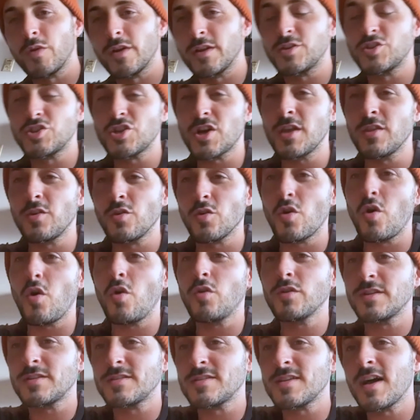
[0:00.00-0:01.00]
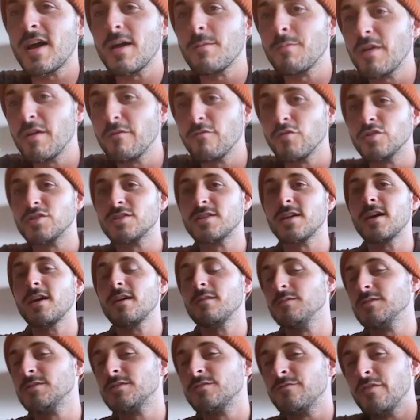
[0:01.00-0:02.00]
with each other all the time, every
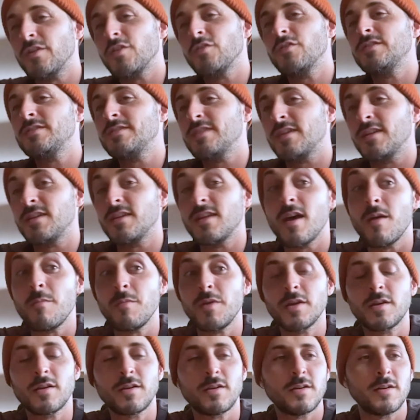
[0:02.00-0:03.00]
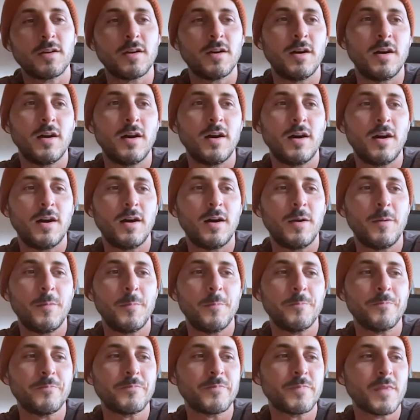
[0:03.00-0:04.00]
time. It's very dynamic,
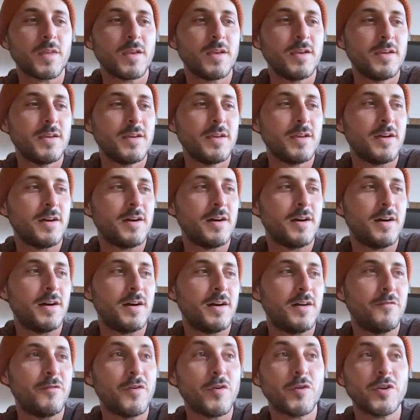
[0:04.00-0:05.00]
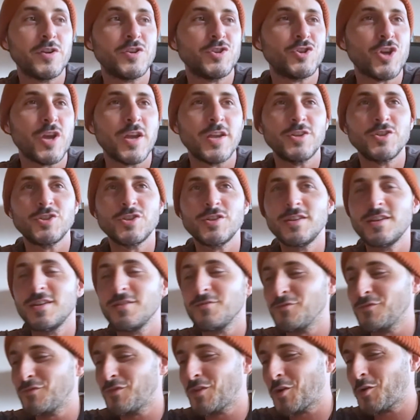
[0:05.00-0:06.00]
um, uh, very changing,
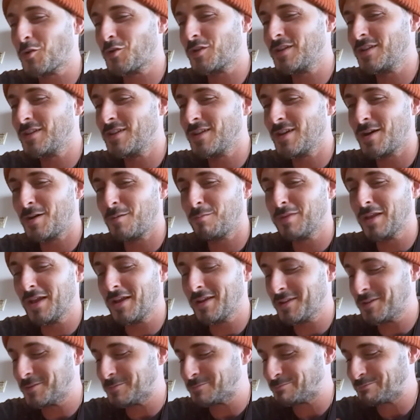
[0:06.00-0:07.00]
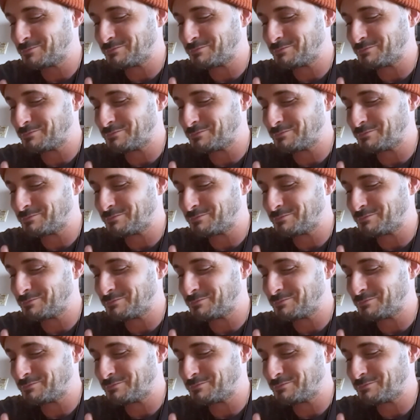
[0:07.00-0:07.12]
and very uh, bloody.